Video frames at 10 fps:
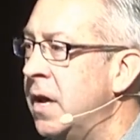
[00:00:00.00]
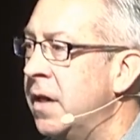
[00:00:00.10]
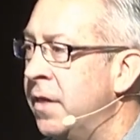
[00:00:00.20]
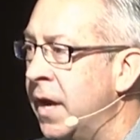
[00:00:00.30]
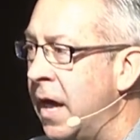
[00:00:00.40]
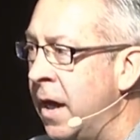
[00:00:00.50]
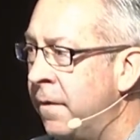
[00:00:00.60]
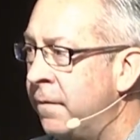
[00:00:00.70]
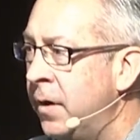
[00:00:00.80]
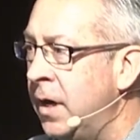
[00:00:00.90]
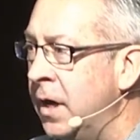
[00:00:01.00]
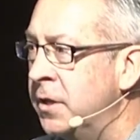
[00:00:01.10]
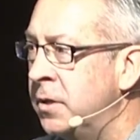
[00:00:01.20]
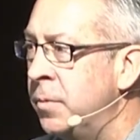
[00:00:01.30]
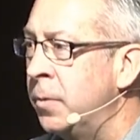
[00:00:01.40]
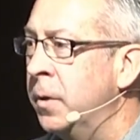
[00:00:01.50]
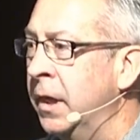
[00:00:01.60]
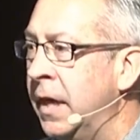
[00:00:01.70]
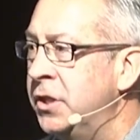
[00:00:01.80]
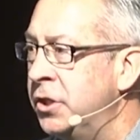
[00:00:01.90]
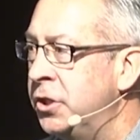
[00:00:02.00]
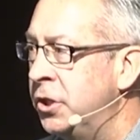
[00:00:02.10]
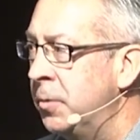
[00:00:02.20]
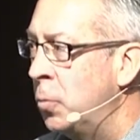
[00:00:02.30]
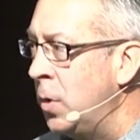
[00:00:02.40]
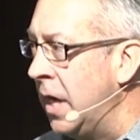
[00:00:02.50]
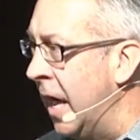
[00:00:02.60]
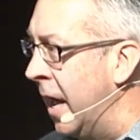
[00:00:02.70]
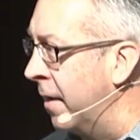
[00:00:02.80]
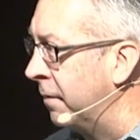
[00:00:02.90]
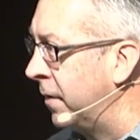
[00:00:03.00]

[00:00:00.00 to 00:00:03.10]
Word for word: that every intimate relationship we have,